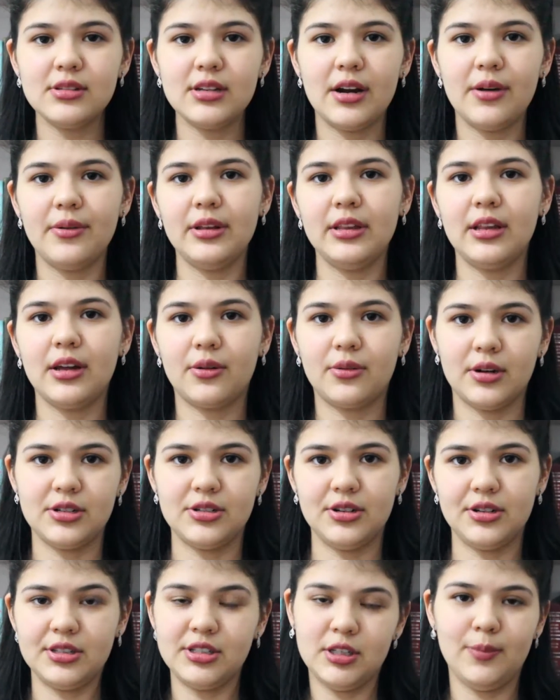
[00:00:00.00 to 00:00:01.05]
during the
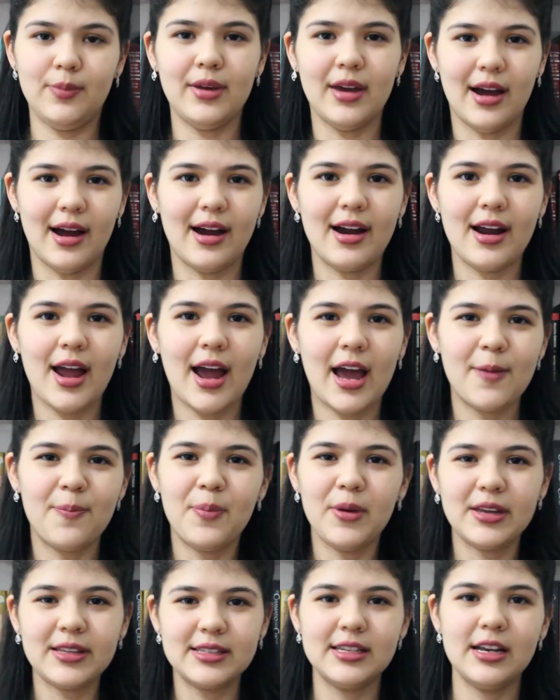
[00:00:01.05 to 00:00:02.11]
Crusher TBR, I
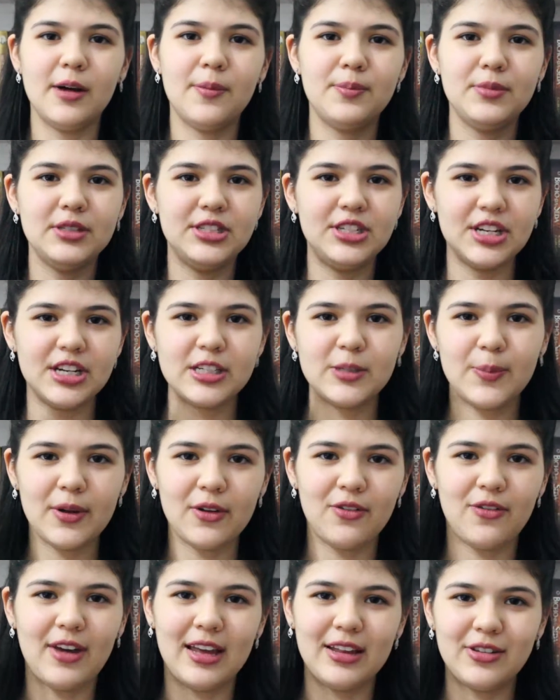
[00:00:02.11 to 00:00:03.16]
picked up Dias
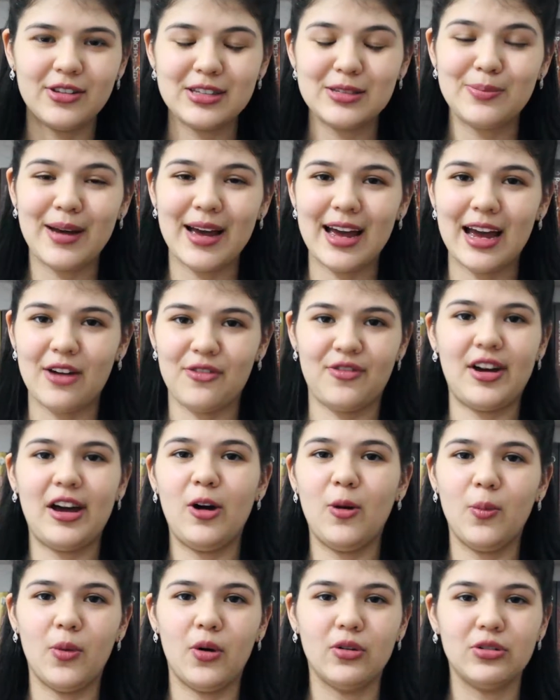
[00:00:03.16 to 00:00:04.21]
Perfeitos by
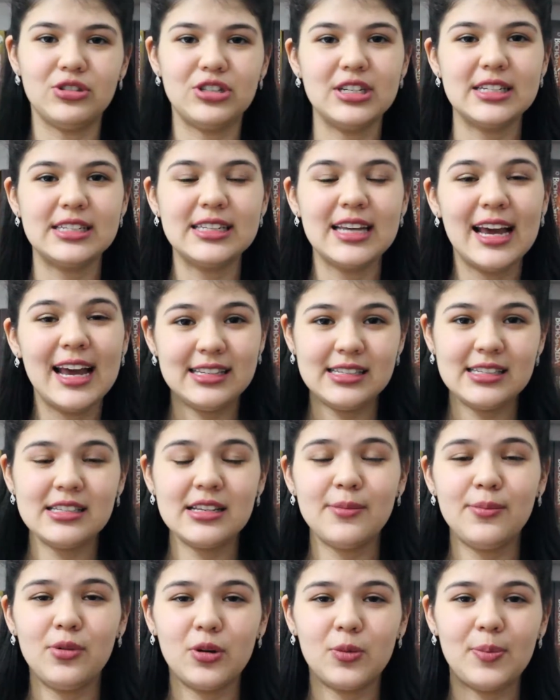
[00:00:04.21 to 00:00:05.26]
Rafael Montes. This is
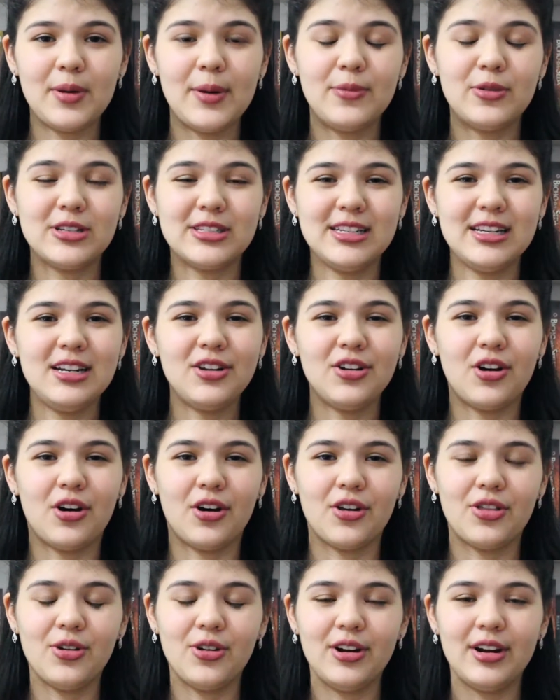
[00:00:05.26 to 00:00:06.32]
a book by a Brazilian
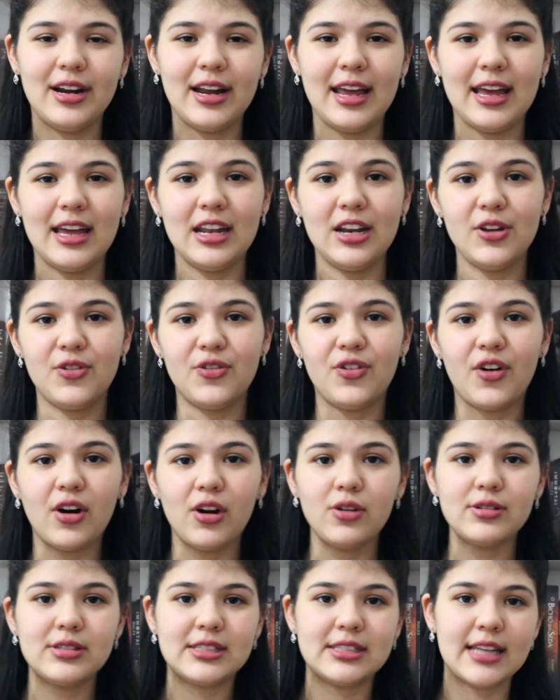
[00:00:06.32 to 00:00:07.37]
author and it
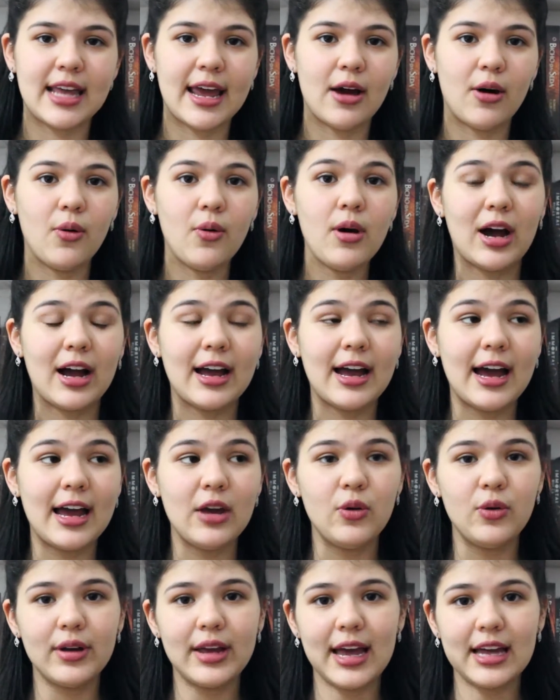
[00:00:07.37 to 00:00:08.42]
follows Theo, a guy
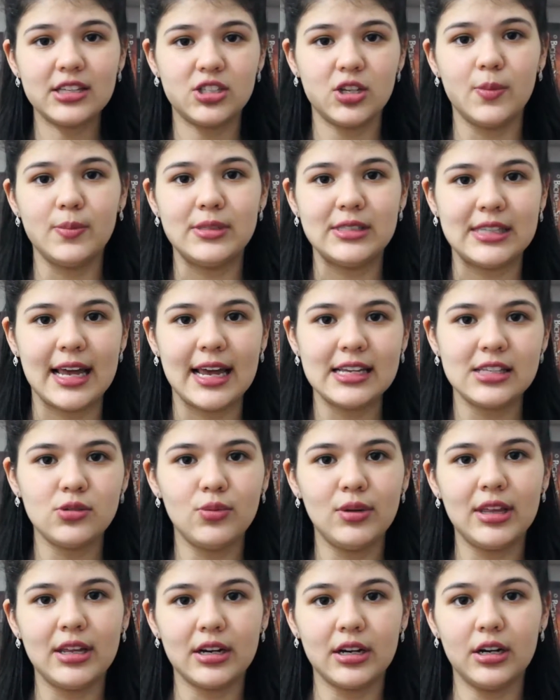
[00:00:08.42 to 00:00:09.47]
who gets obsessed
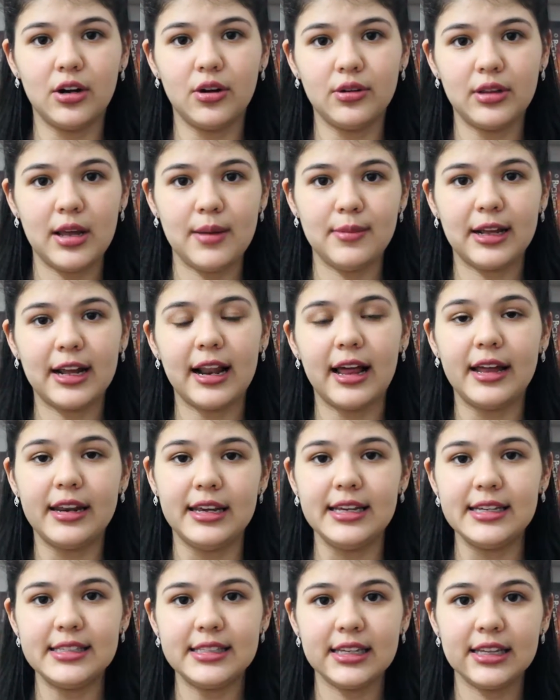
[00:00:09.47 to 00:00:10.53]
with a girl named
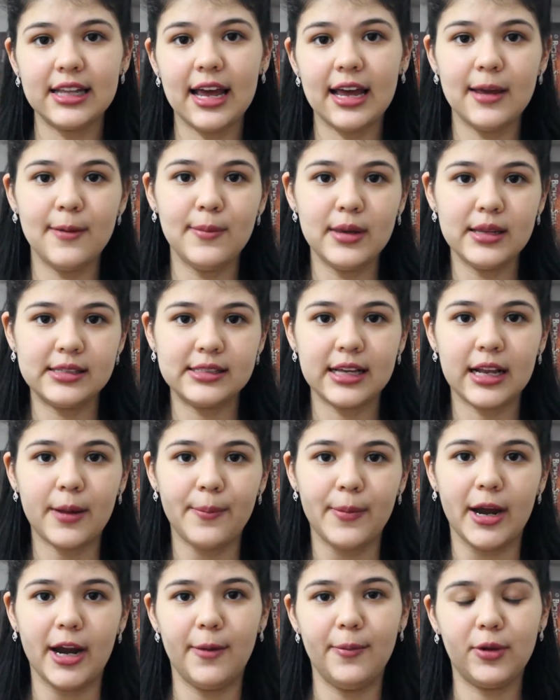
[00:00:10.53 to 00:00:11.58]
Clarice that he meets at
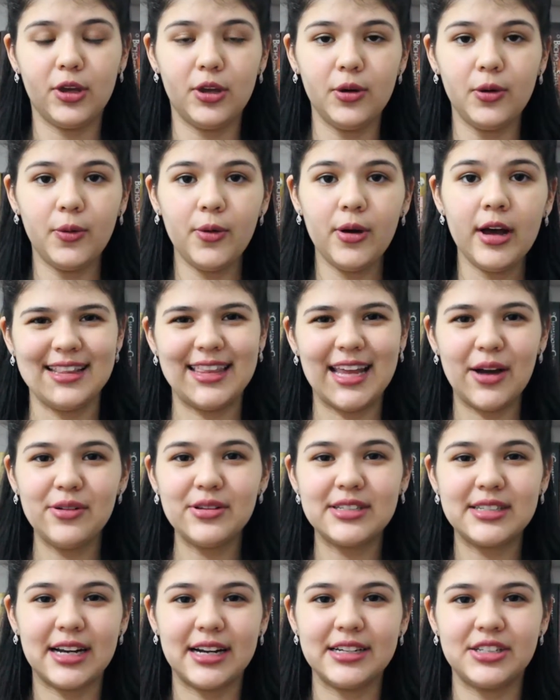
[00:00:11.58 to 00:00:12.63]
a barbecue. Theo
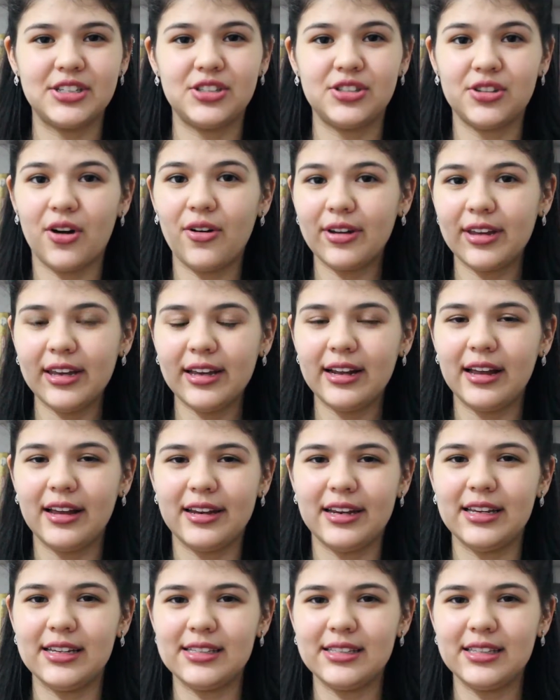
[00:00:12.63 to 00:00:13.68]
starts stalking
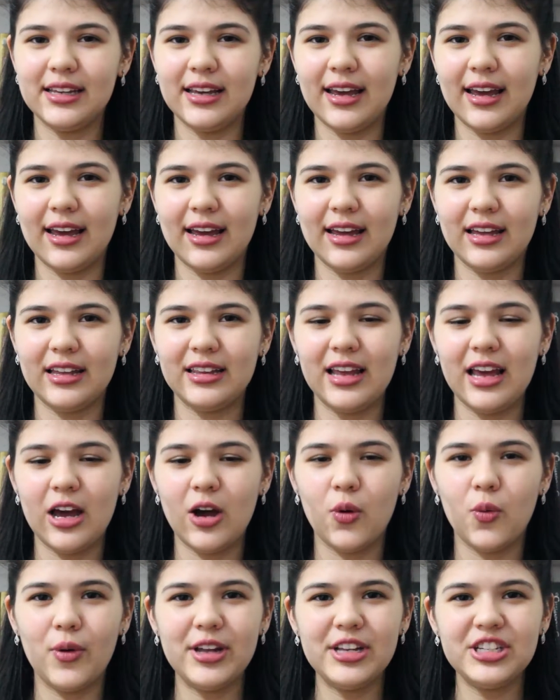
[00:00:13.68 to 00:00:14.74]
Clarice and
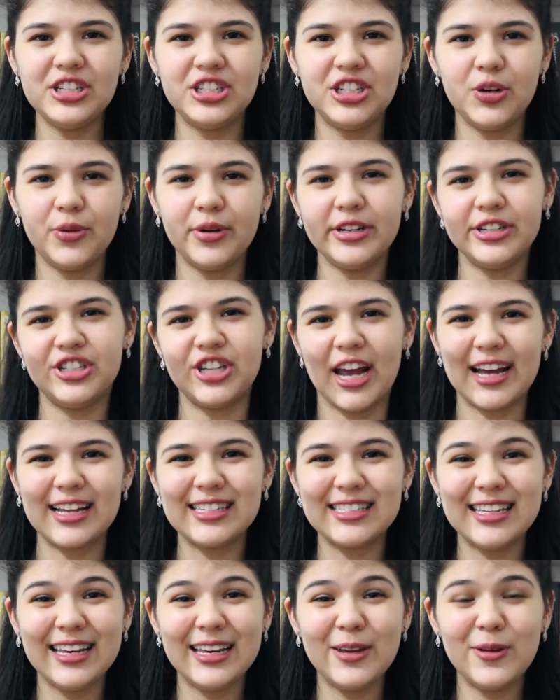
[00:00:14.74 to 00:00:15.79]
when she
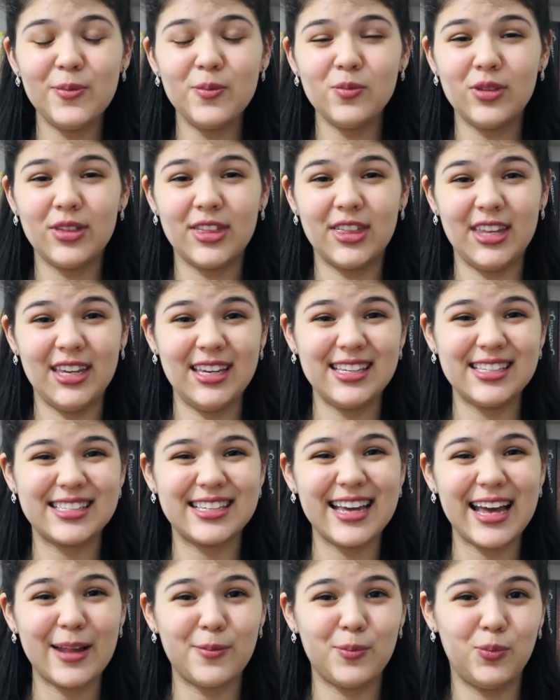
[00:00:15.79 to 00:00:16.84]
rejects him, things
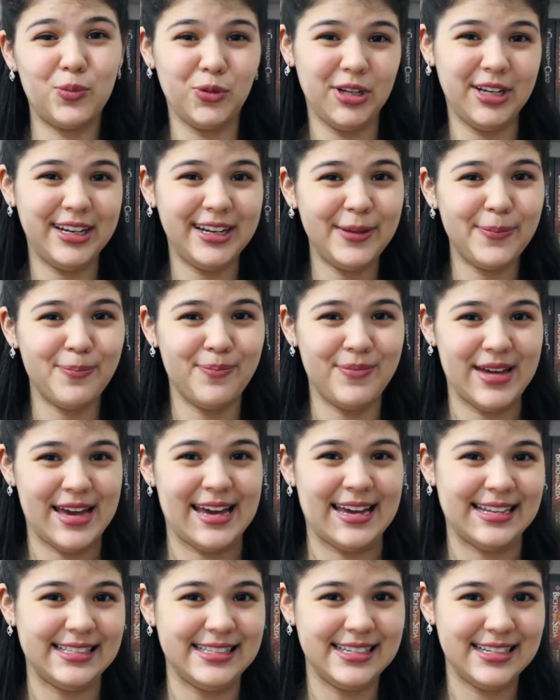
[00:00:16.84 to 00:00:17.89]
get pretty
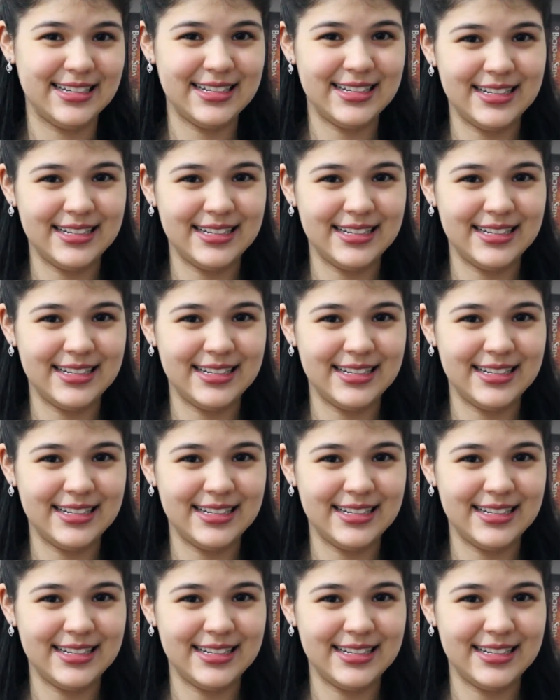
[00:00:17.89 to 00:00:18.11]
bad.